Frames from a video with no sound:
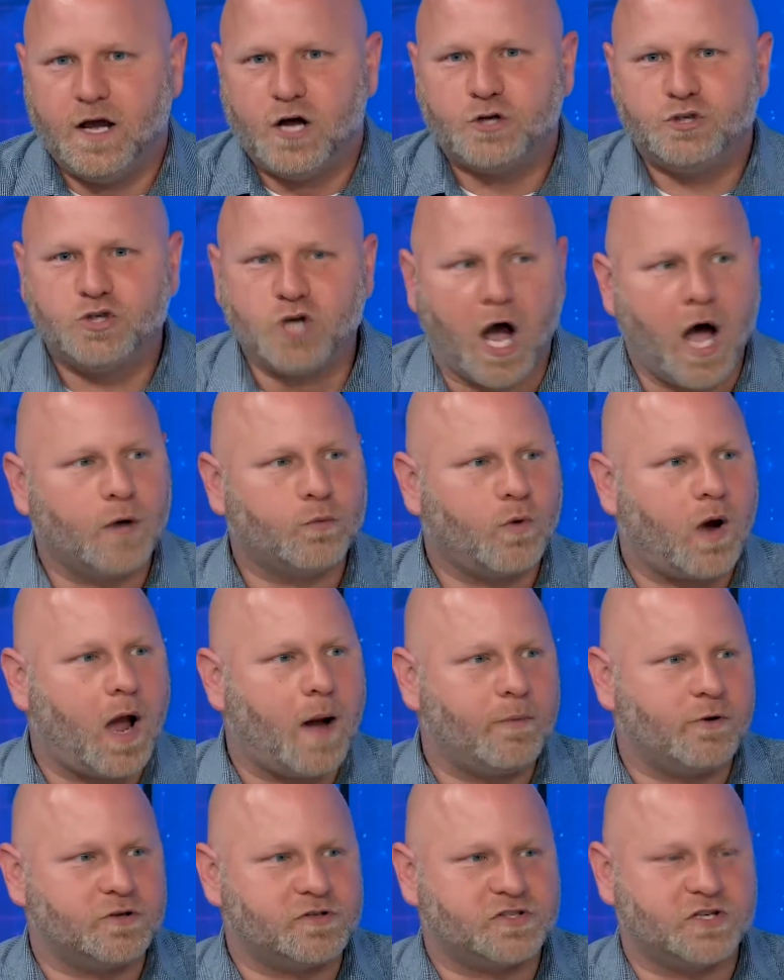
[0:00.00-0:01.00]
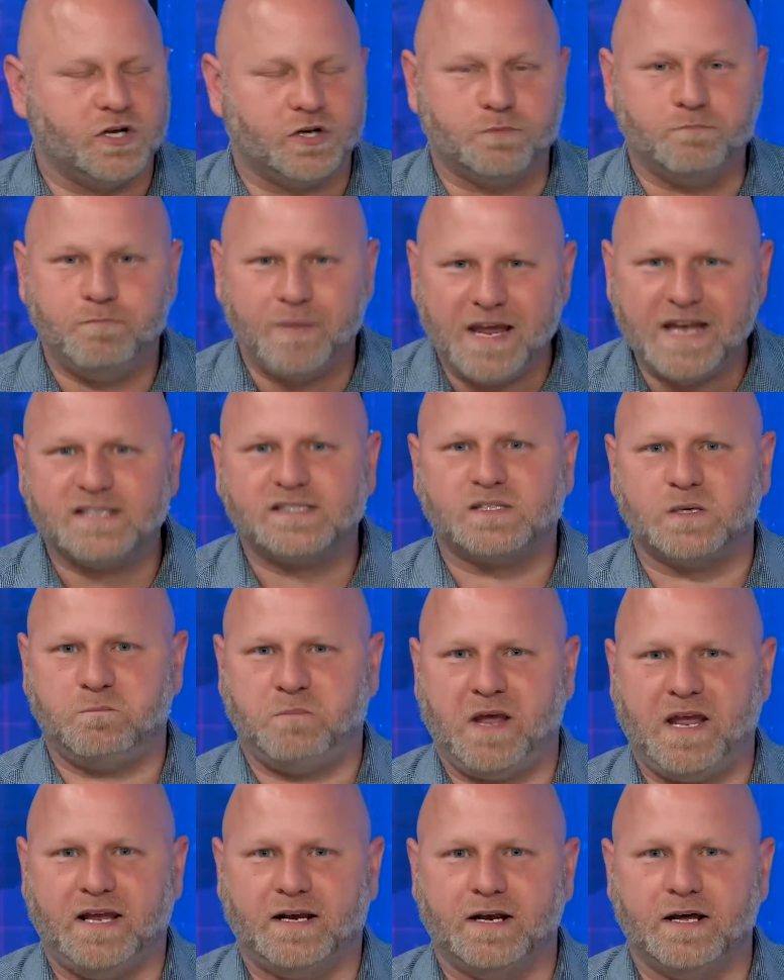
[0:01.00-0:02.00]
John Roberts could be
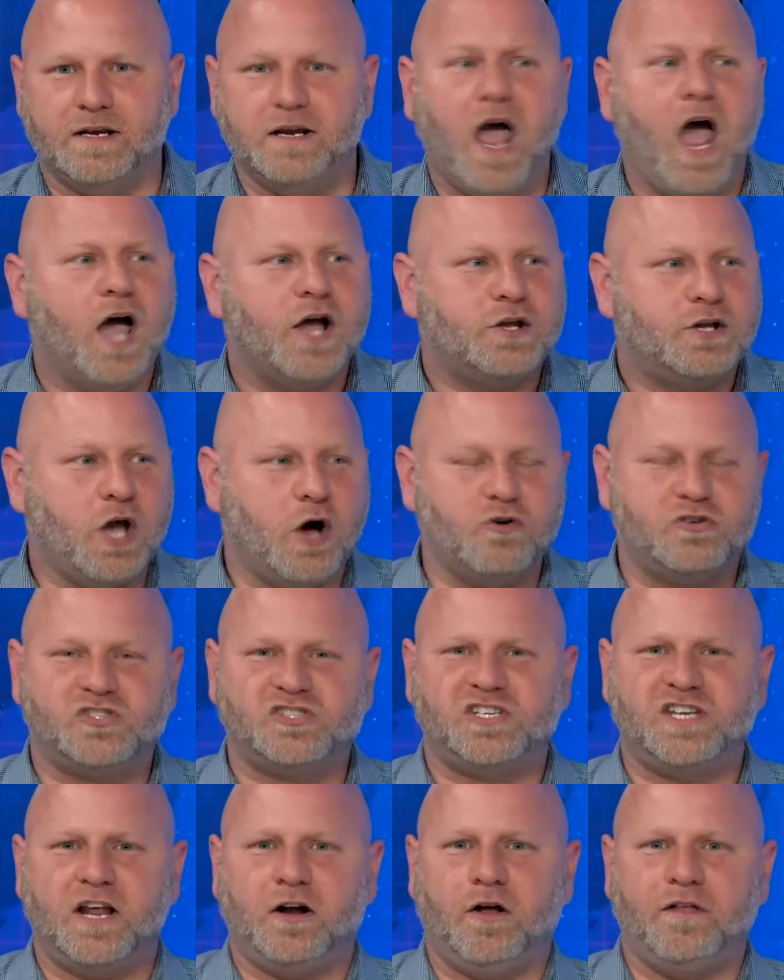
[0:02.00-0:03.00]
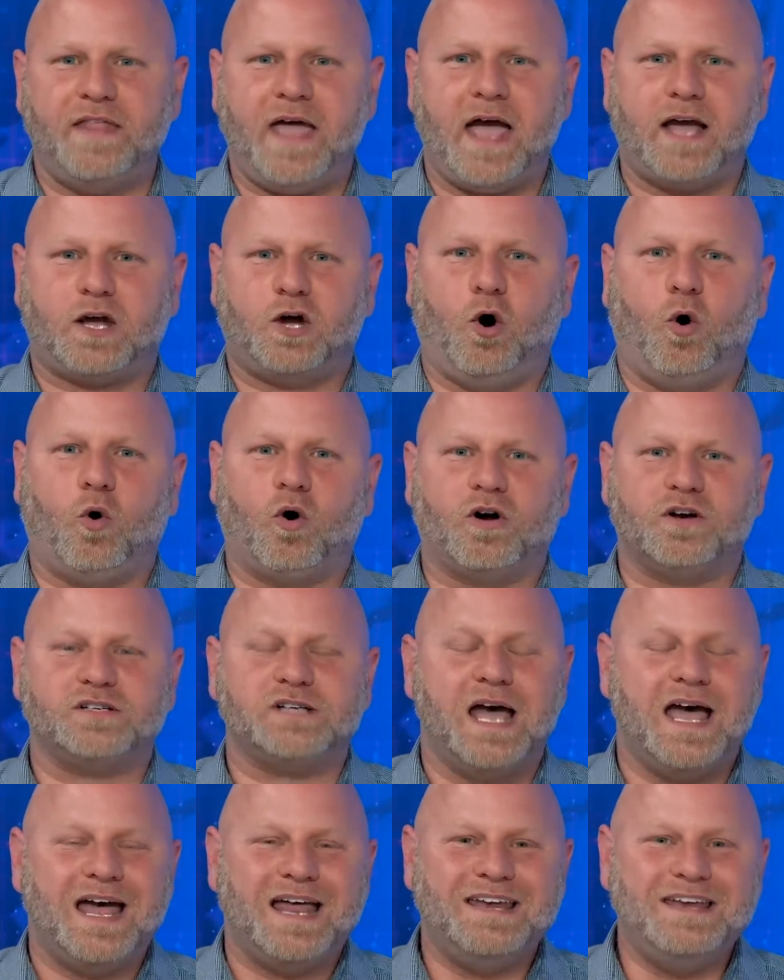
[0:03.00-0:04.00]
subpoenaed, go sit on that court,
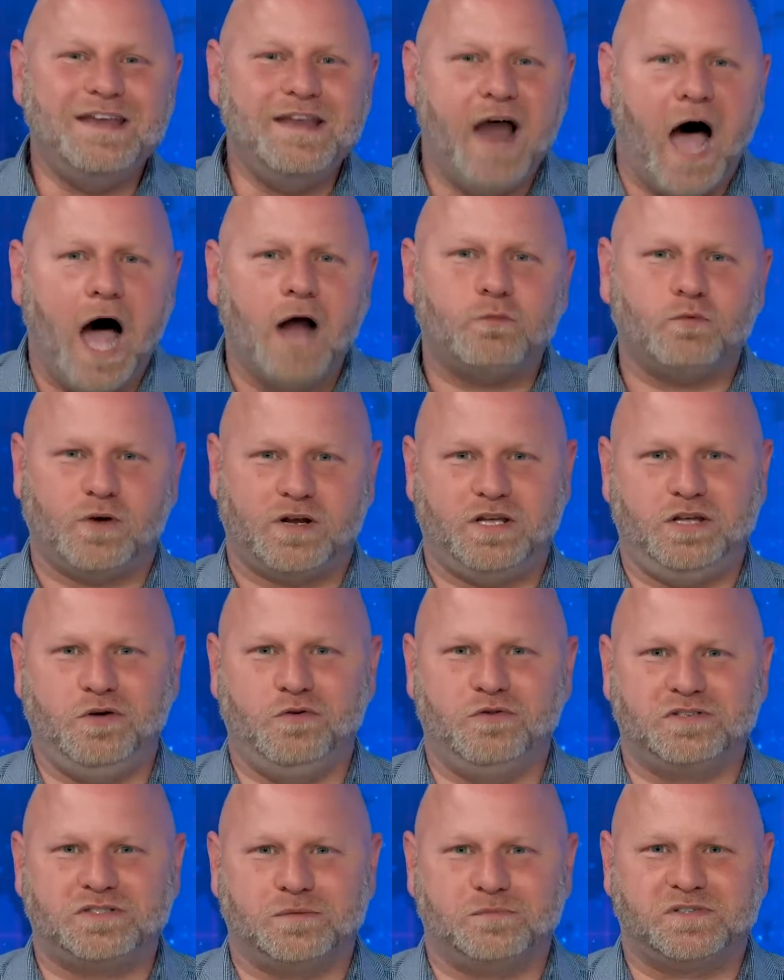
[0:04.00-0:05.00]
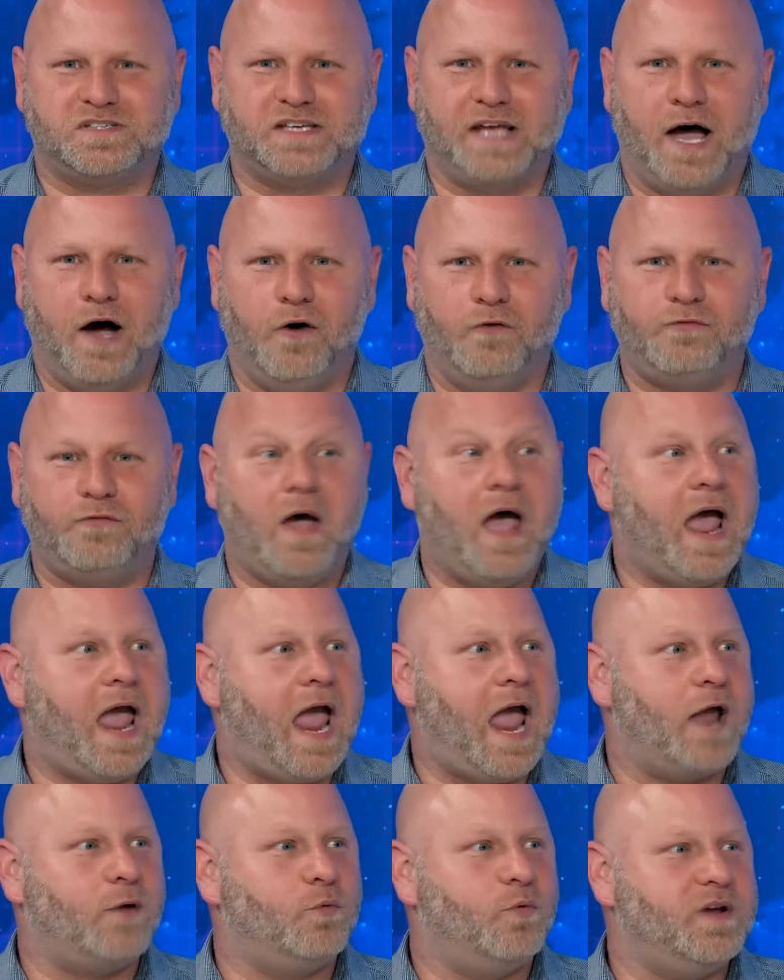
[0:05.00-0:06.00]
not recuse himself,
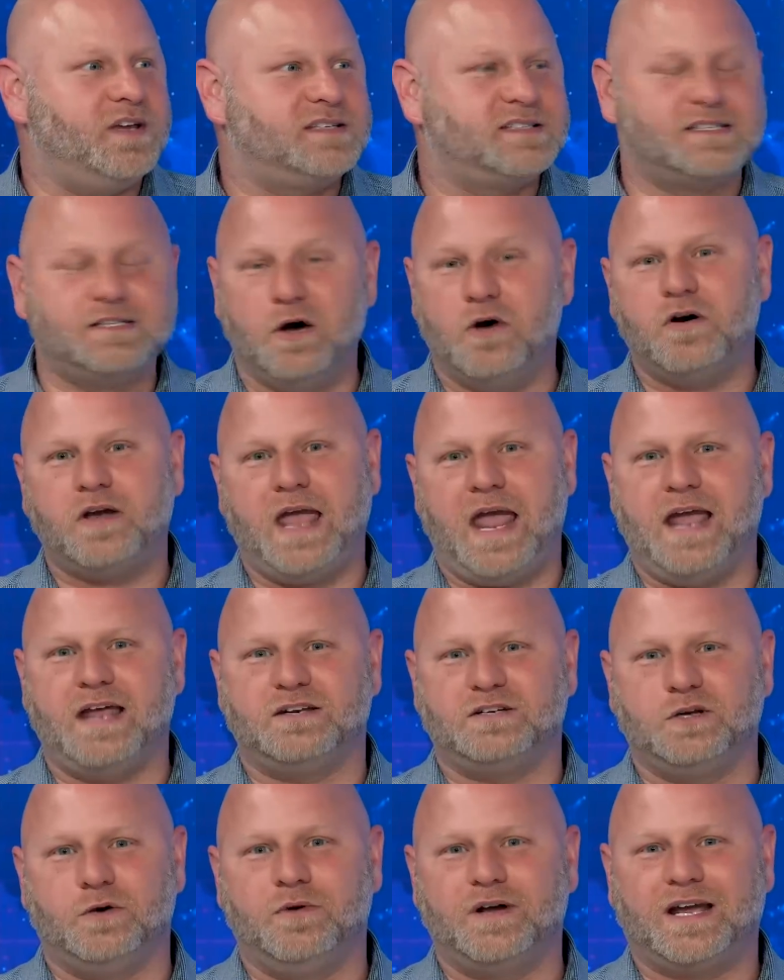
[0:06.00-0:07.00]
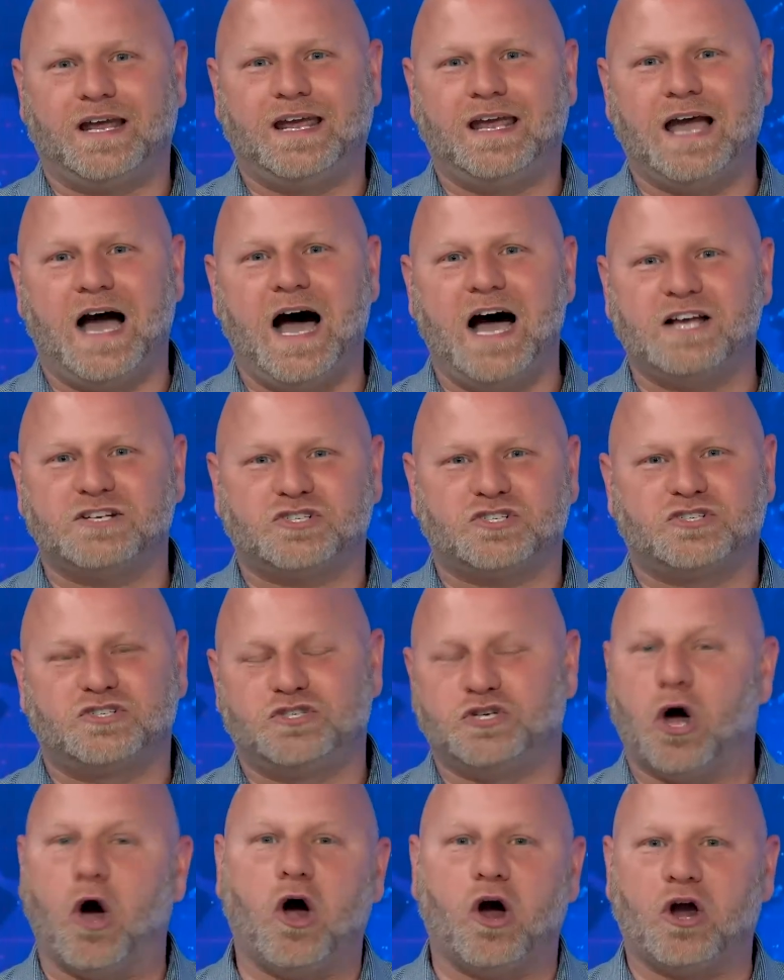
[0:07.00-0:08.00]
and we still can't do a gosh
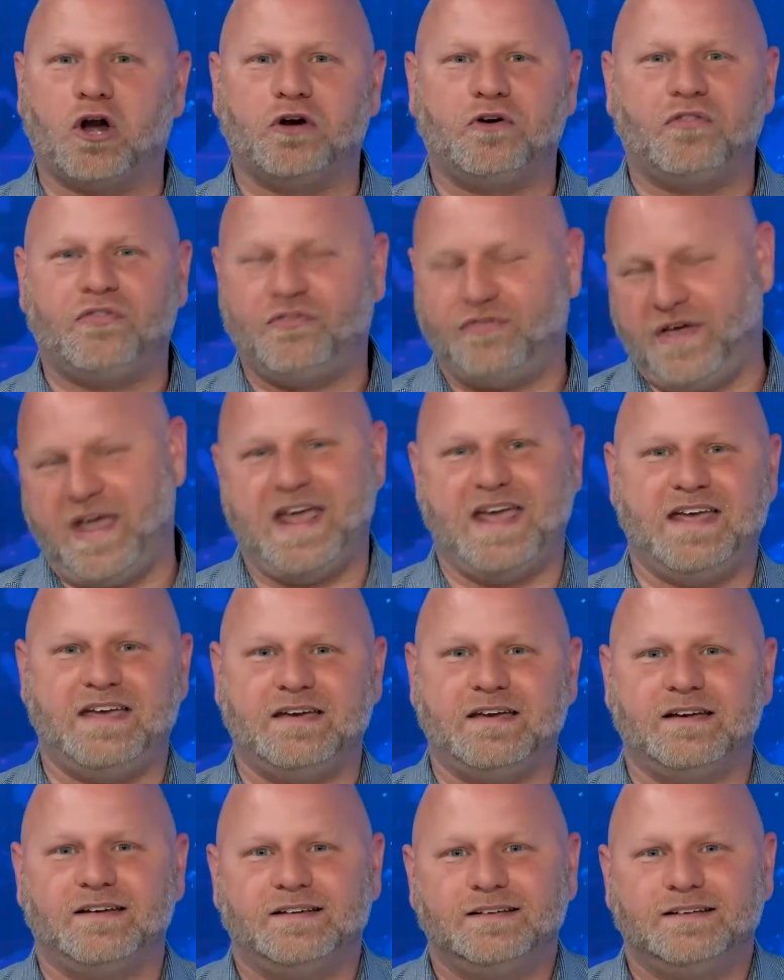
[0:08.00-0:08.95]
darn thing.